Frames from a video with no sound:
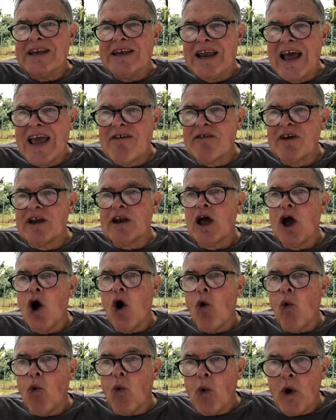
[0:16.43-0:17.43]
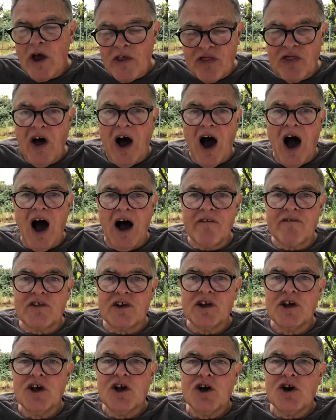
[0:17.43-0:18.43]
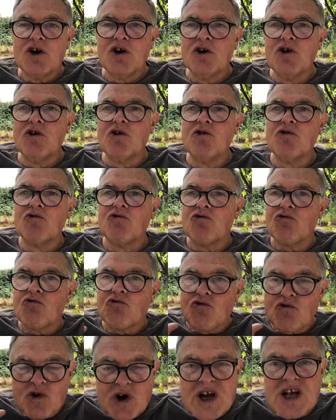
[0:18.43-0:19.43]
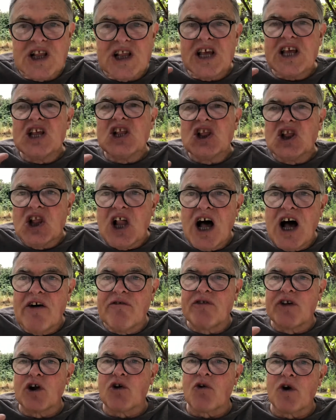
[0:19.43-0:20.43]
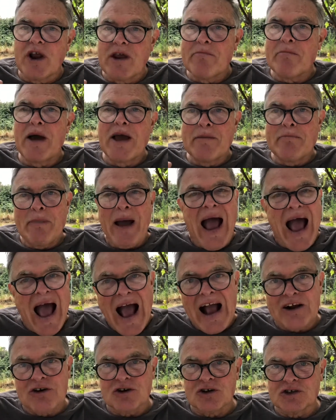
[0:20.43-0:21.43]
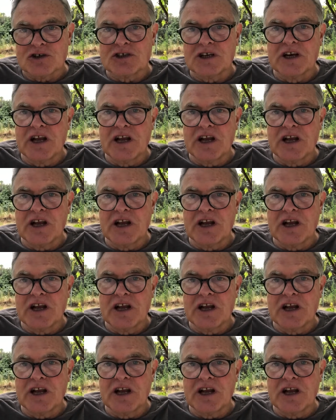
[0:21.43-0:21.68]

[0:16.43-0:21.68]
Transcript: David Withoft who really loved the Green Bay Packers.